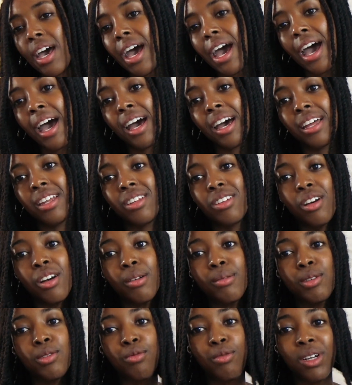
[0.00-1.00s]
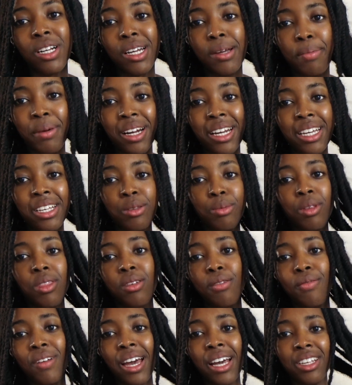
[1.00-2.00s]
And I was really pleased with the
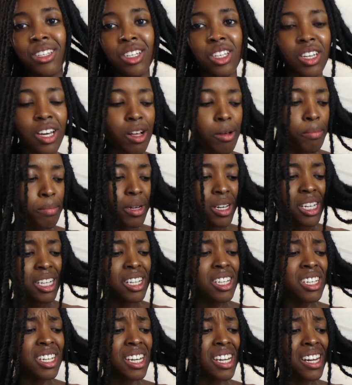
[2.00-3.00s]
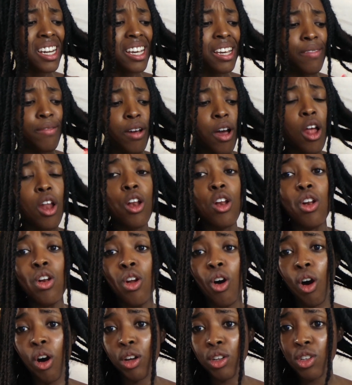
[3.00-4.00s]
flaxseed gel, but it did leave a
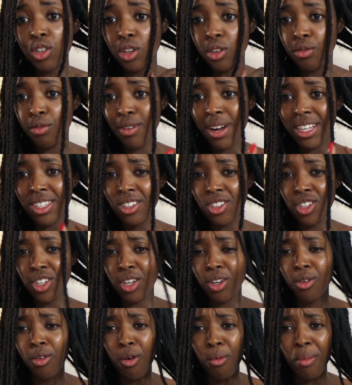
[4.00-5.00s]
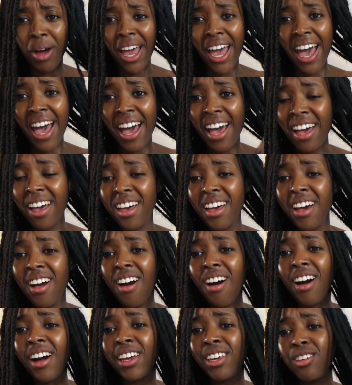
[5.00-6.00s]
lot of residue on my hair.
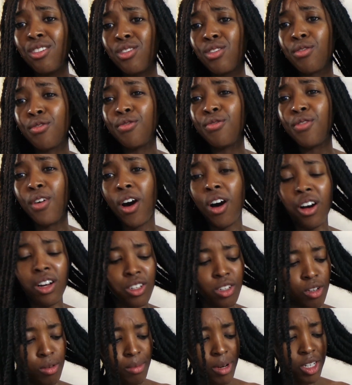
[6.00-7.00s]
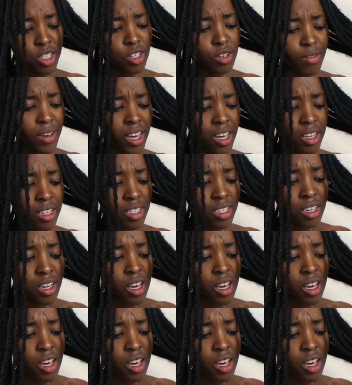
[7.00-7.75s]
I used far too much of it.